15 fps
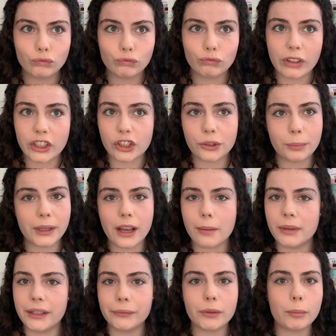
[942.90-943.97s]
they just become
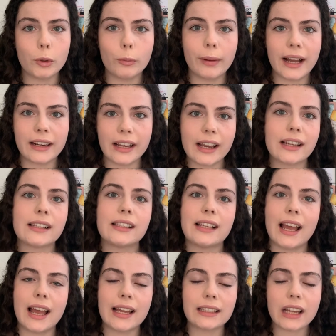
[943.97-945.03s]
even more badass,
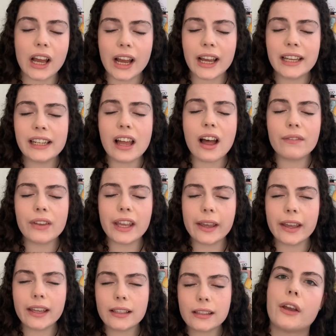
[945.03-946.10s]
and I love
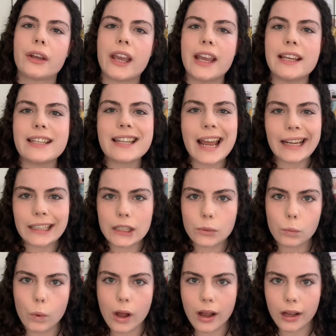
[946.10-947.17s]
it. Okay, next
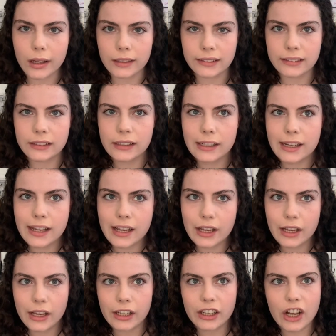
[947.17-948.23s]
one.
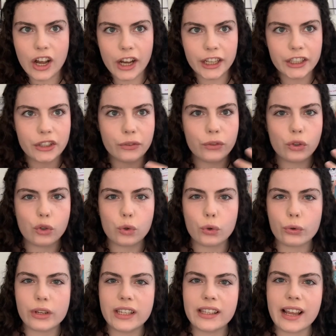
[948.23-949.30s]
Kind of
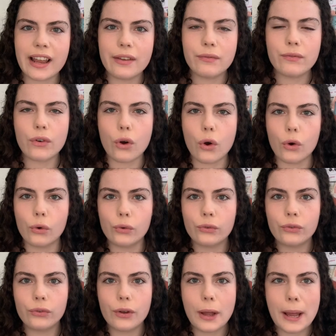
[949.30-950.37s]
stories that
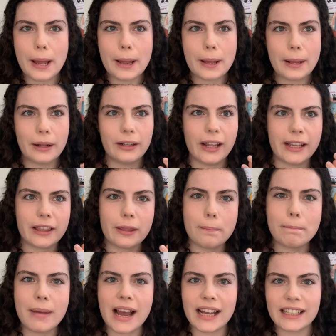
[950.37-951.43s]
involve like the
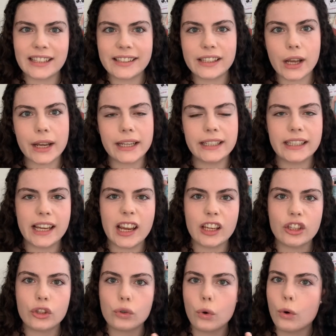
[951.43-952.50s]
mad
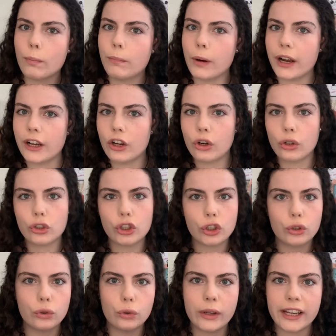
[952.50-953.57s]
scientist or
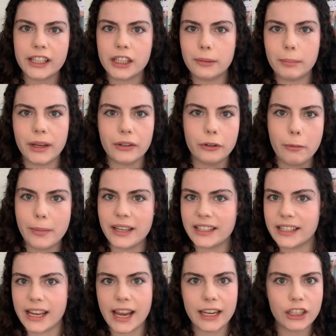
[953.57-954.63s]
biological
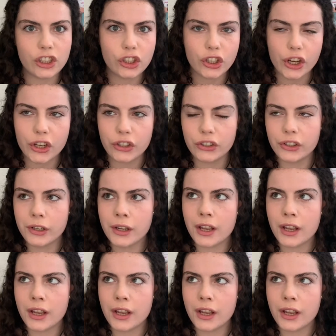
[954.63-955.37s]
experimentation.